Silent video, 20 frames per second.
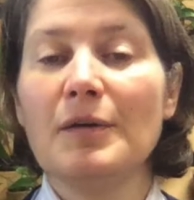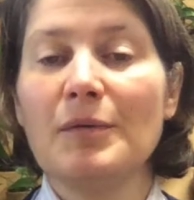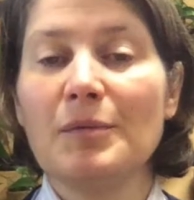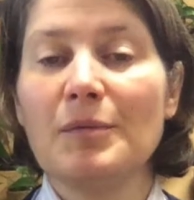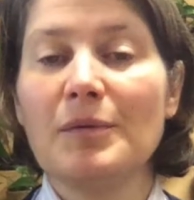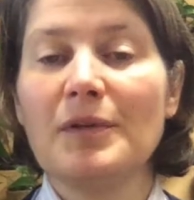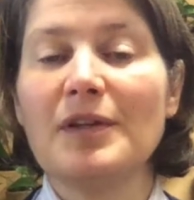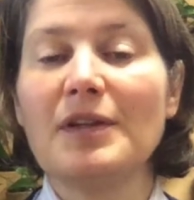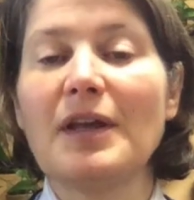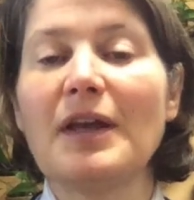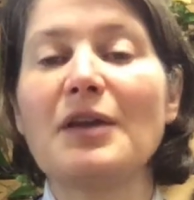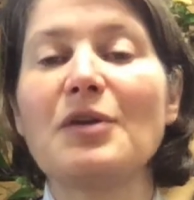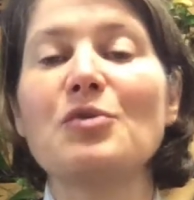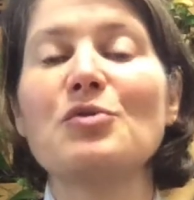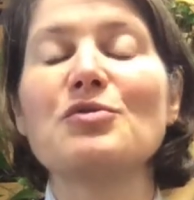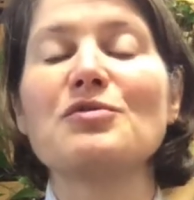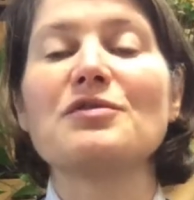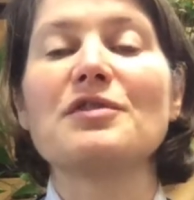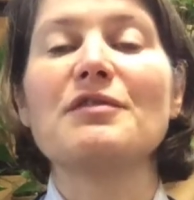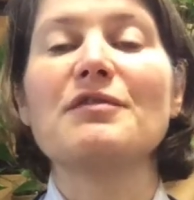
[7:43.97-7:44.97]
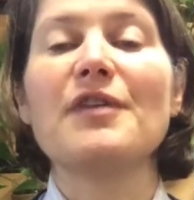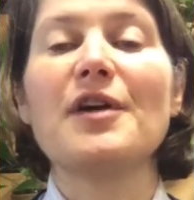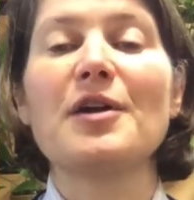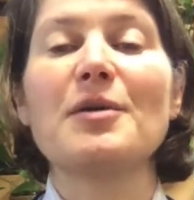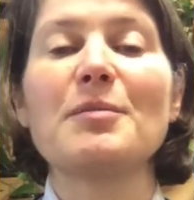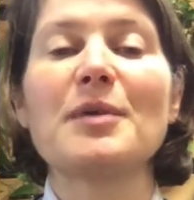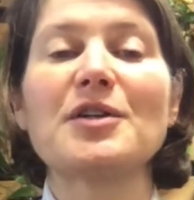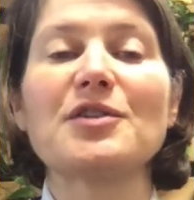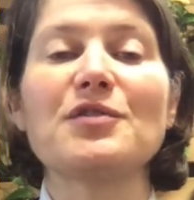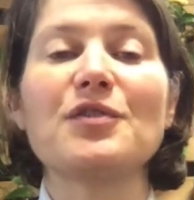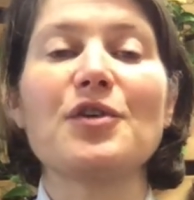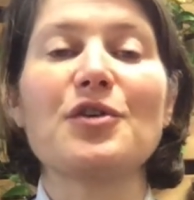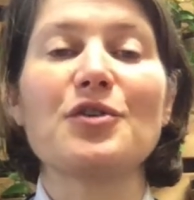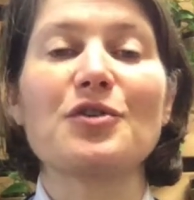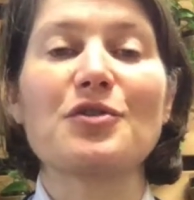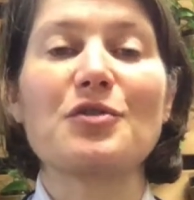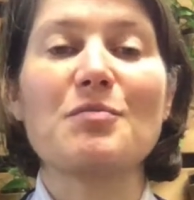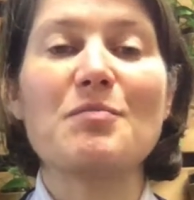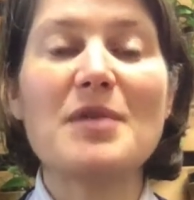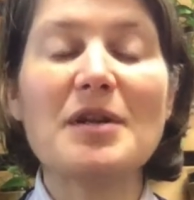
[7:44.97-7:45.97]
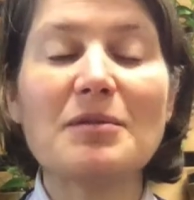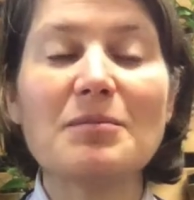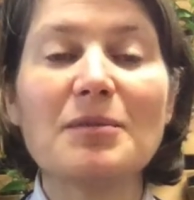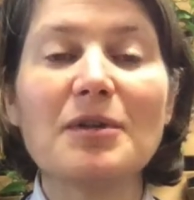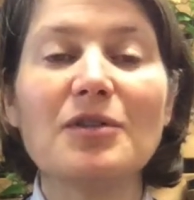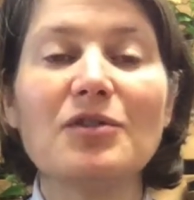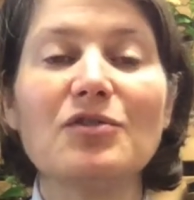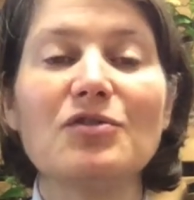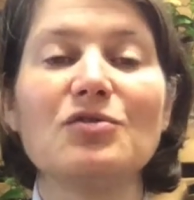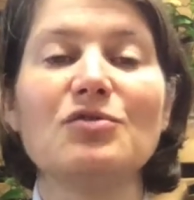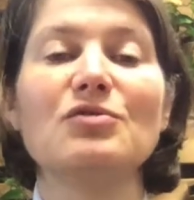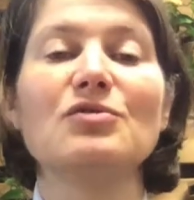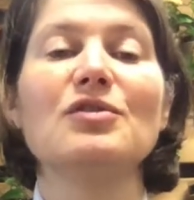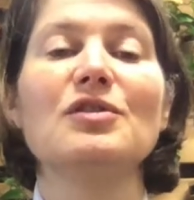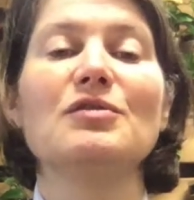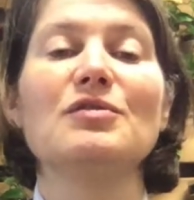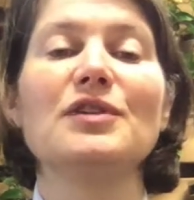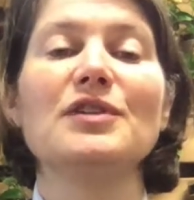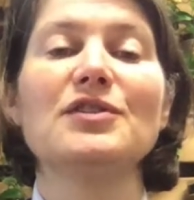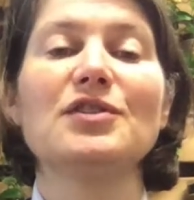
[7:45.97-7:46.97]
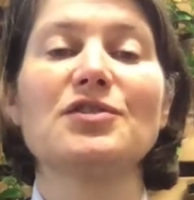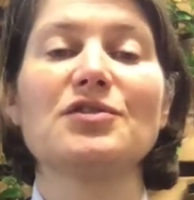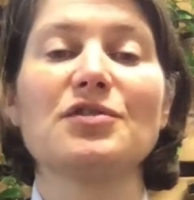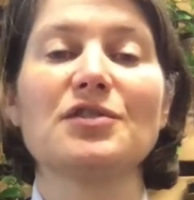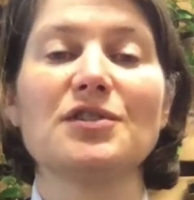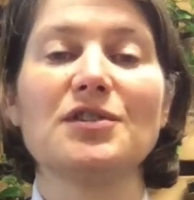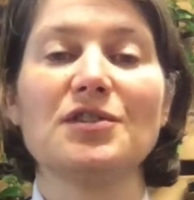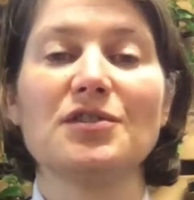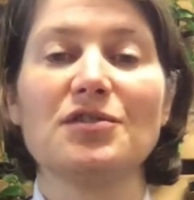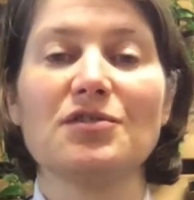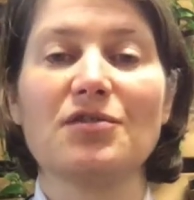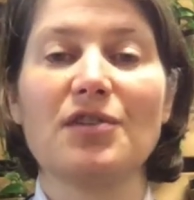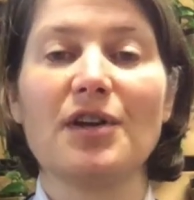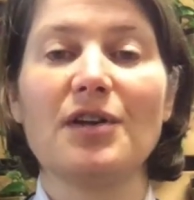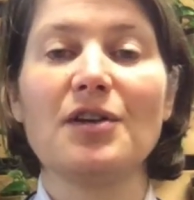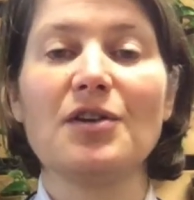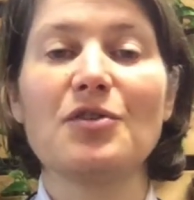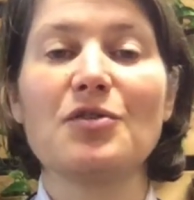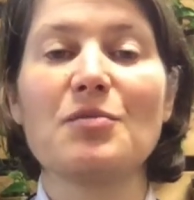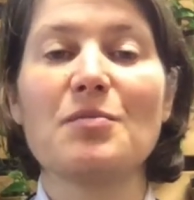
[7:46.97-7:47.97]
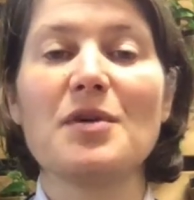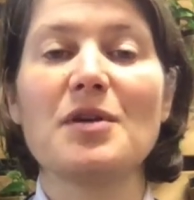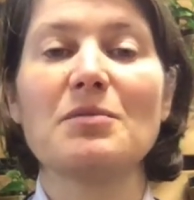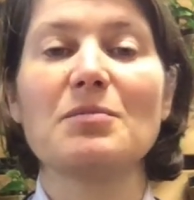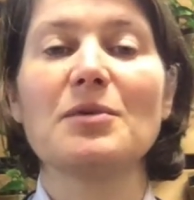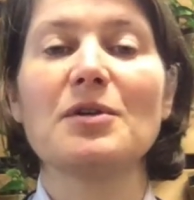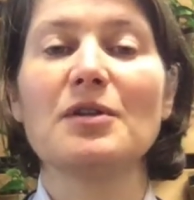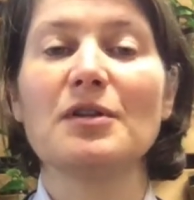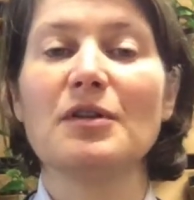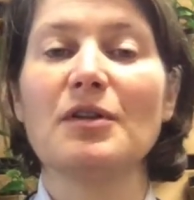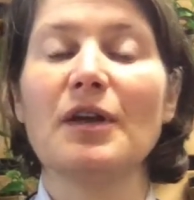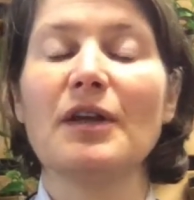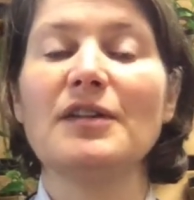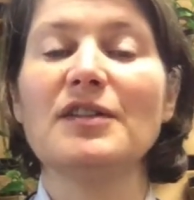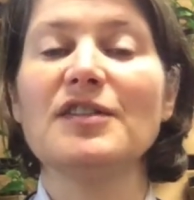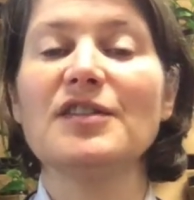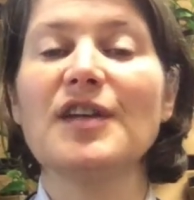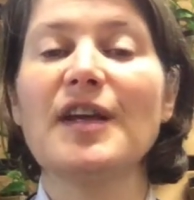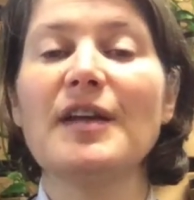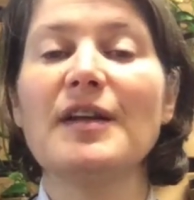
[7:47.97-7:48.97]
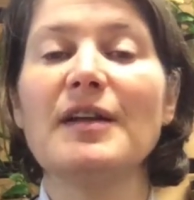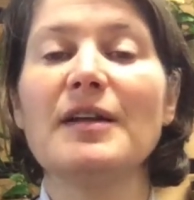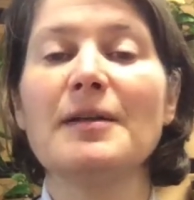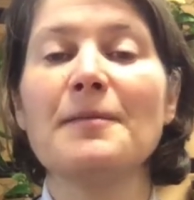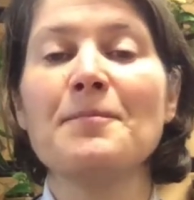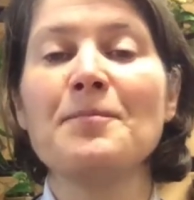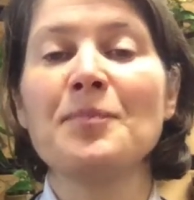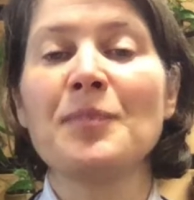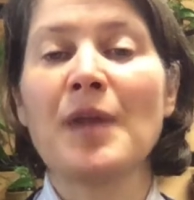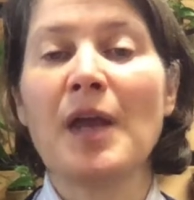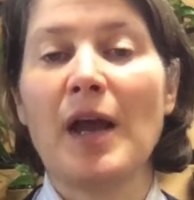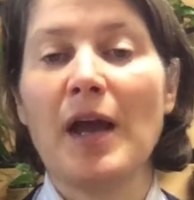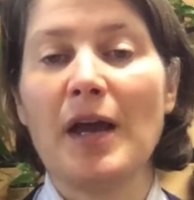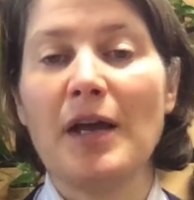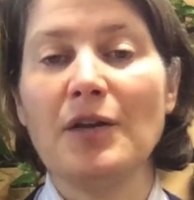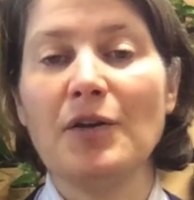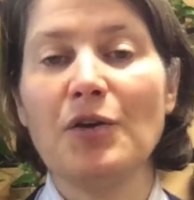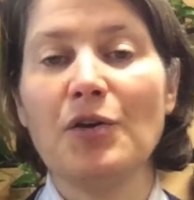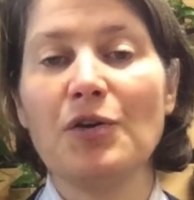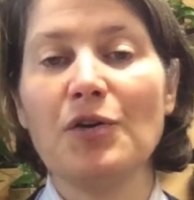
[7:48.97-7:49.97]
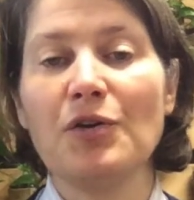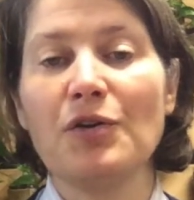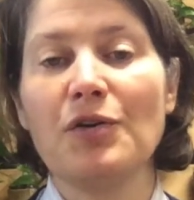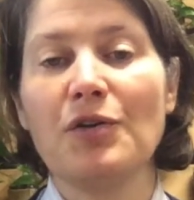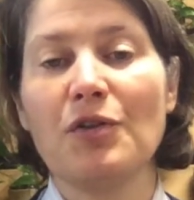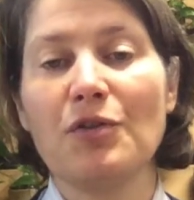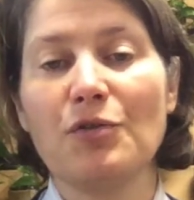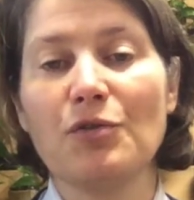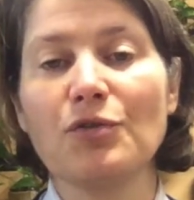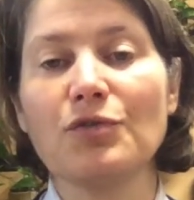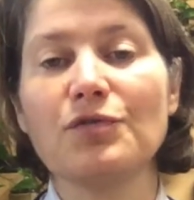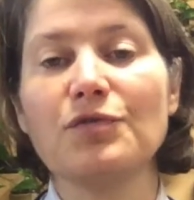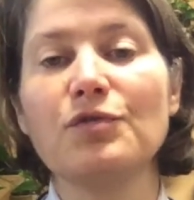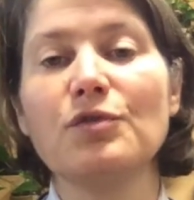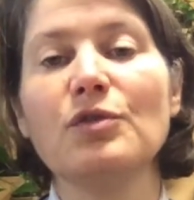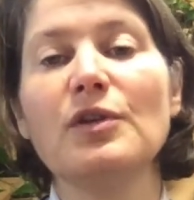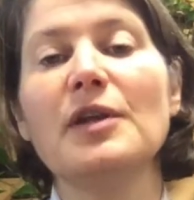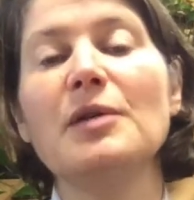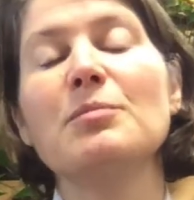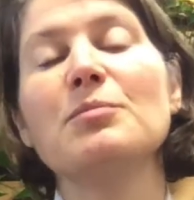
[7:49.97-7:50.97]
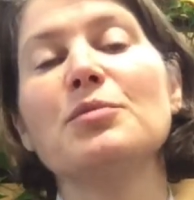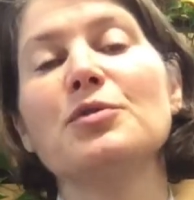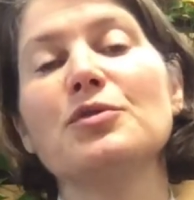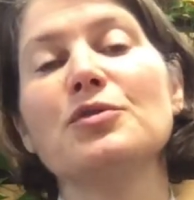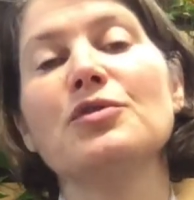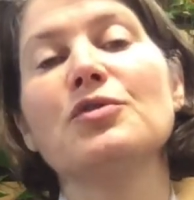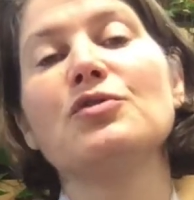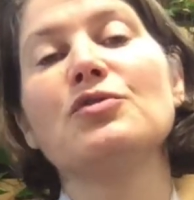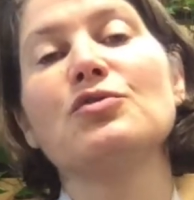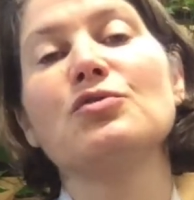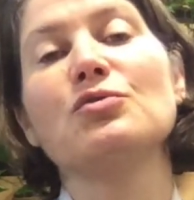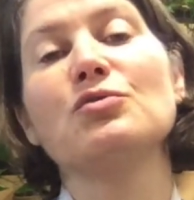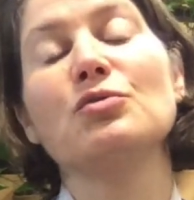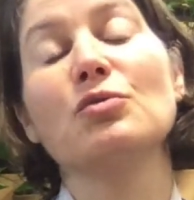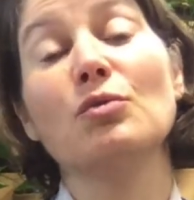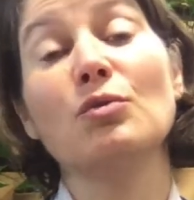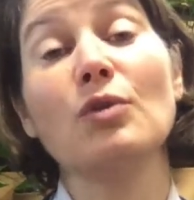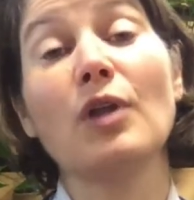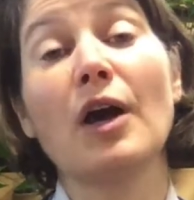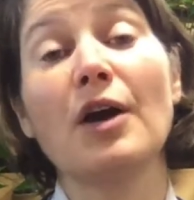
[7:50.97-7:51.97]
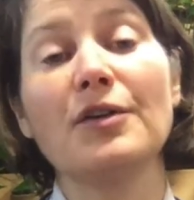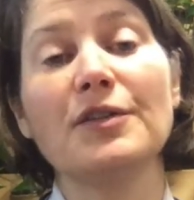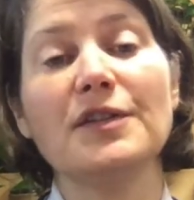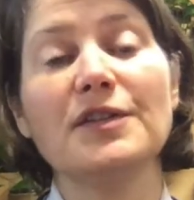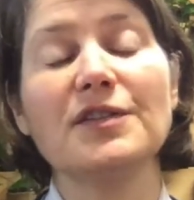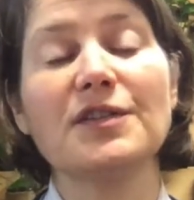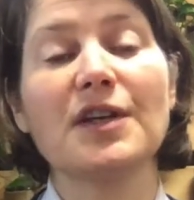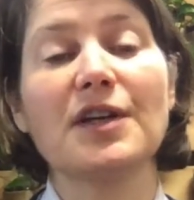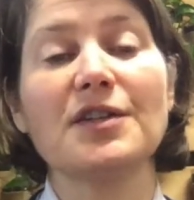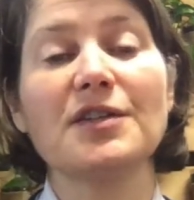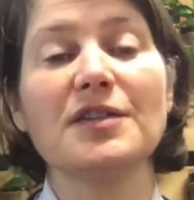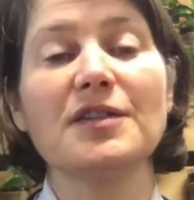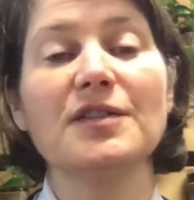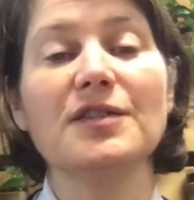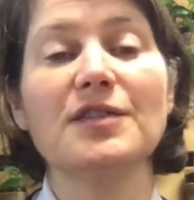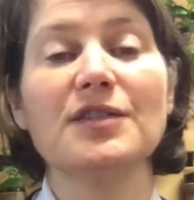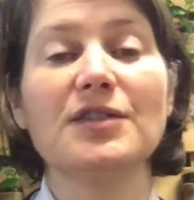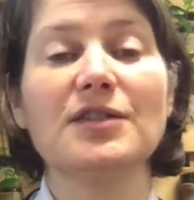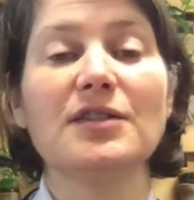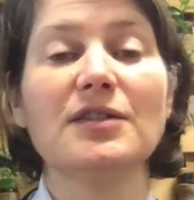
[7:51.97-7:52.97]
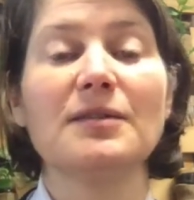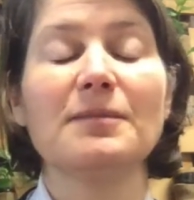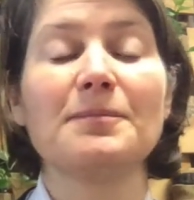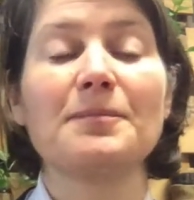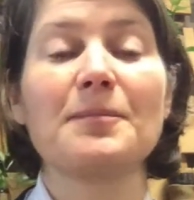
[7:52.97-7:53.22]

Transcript: We thank Audrey very much for her commitment to the Research Training Commitment and Senate and her thoughtful input to all our discussions.